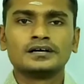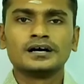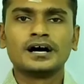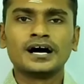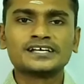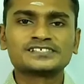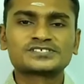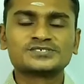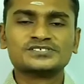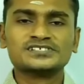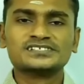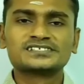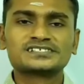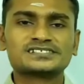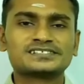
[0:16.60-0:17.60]
Hi
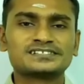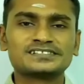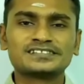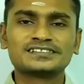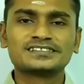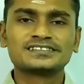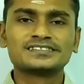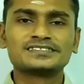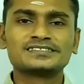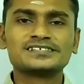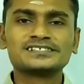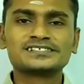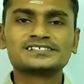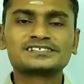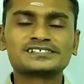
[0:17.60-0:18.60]
students,
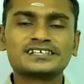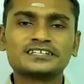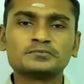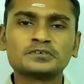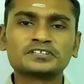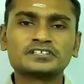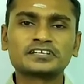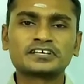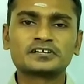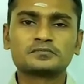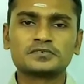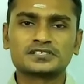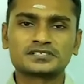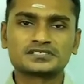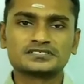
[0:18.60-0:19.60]
this is A. Mandari
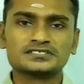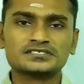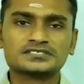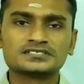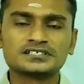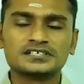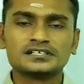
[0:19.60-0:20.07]
Kumar Rajesh.